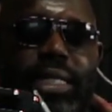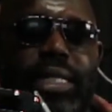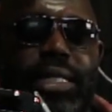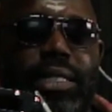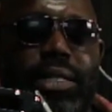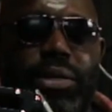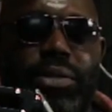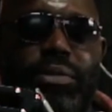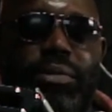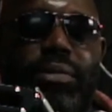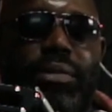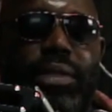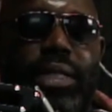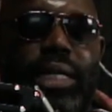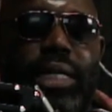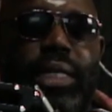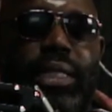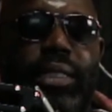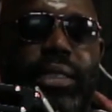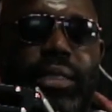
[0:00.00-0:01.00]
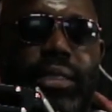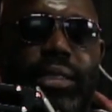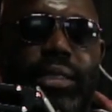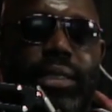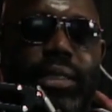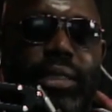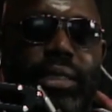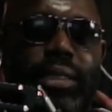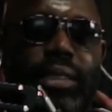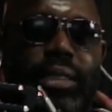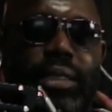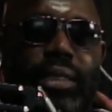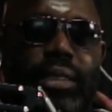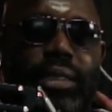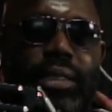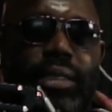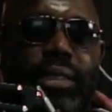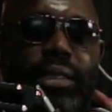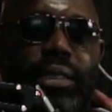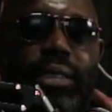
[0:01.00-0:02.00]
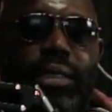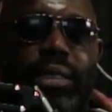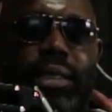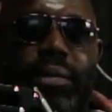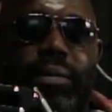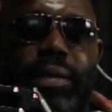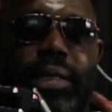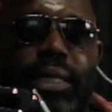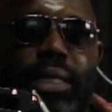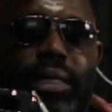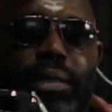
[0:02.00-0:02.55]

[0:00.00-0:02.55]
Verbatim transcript: it's its own thing. You know what I mean?